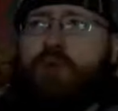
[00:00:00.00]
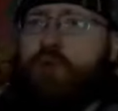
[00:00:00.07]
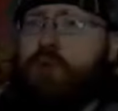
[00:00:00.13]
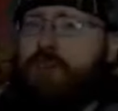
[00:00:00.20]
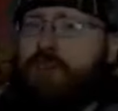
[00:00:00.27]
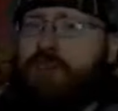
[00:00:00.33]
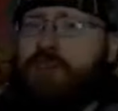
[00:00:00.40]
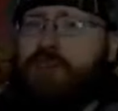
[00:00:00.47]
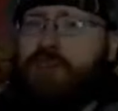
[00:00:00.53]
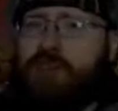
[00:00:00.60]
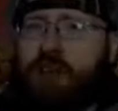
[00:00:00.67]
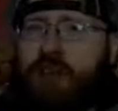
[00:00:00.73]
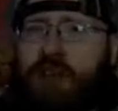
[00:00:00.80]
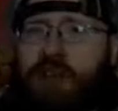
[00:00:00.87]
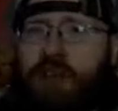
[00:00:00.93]
One leads to
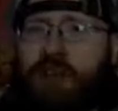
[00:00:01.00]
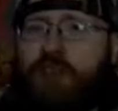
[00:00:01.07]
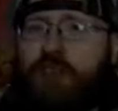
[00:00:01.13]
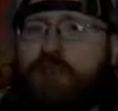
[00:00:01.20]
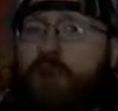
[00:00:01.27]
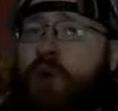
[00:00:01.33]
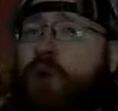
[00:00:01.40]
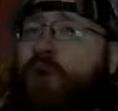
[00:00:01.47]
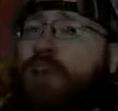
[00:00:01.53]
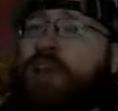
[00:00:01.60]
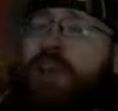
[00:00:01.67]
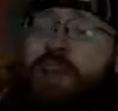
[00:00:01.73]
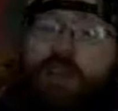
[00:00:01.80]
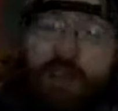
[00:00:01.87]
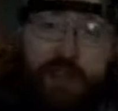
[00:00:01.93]
another. He's pulled
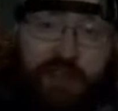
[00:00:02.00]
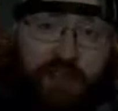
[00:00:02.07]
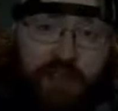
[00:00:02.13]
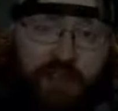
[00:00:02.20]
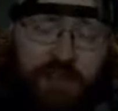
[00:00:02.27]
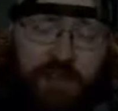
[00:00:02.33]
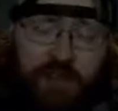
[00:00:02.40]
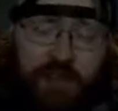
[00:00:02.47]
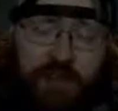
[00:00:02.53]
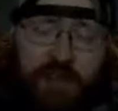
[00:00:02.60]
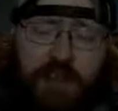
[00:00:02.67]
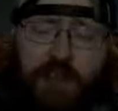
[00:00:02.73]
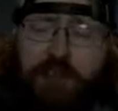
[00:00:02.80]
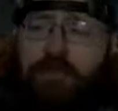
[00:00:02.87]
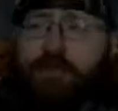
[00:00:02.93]
into the
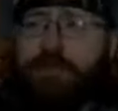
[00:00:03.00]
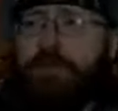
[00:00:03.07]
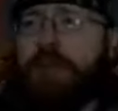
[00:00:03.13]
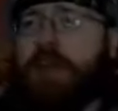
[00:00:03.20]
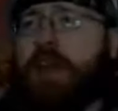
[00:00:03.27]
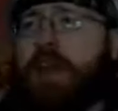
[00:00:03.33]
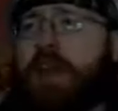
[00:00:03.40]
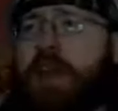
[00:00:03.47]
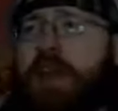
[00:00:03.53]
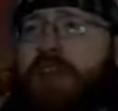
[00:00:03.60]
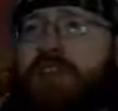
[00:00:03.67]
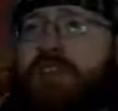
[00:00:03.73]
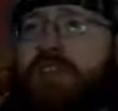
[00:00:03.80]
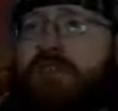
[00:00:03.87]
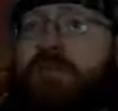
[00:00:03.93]
TV, and
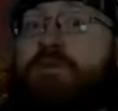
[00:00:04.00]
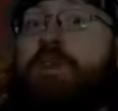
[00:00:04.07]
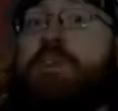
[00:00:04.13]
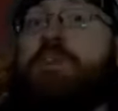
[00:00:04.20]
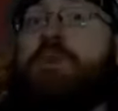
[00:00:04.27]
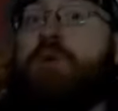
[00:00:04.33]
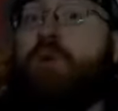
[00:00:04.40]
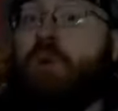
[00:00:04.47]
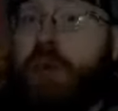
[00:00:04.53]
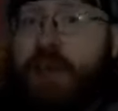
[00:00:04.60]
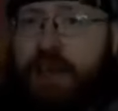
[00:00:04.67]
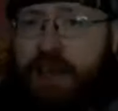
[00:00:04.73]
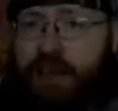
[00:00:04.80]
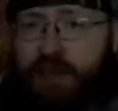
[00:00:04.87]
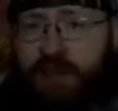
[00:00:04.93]
he's in
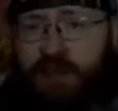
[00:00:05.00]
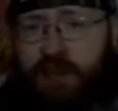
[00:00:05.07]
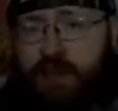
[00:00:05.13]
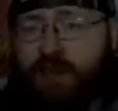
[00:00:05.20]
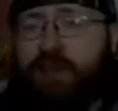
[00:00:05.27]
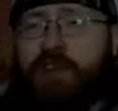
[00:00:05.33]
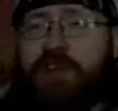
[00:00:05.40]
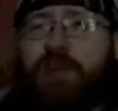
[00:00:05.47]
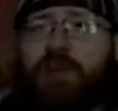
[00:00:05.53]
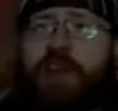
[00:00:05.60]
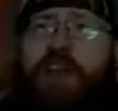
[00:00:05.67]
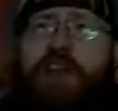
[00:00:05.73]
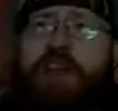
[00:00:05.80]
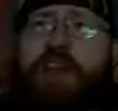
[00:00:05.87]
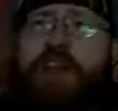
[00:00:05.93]
Videoland. Now,
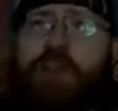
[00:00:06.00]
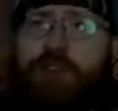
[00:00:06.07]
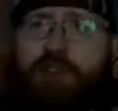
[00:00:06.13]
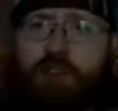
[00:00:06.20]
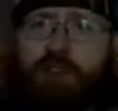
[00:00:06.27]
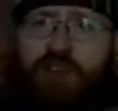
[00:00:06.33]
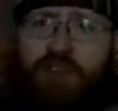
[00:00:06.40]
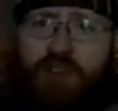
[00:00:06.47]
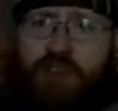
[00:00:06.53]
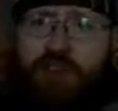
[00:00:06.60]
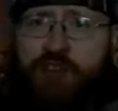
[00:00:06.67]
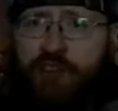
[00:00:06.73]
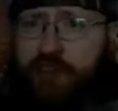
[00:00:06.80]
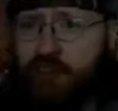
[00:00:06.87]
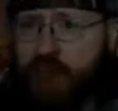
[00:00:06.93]
Videoland has certain
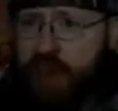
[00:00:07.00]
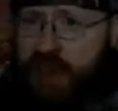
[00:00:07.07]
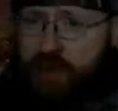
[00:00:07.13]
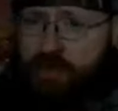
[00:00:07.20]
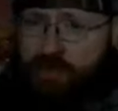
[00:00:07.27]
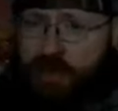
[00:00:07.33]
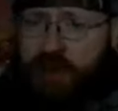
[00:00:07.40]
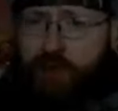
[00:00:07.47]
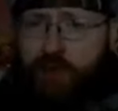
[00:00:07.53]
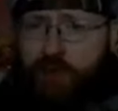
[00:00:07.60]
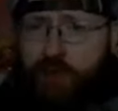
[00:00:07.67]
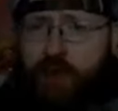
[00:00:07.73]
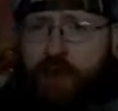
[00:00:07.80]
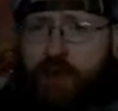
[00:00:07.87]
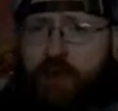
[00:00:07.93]
sections. You got
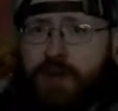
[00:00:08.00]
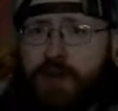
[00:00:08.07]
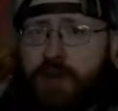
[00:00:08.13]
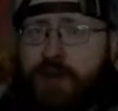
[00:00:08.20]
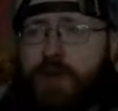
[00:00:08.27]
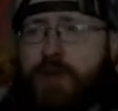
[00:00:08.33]
Metroid.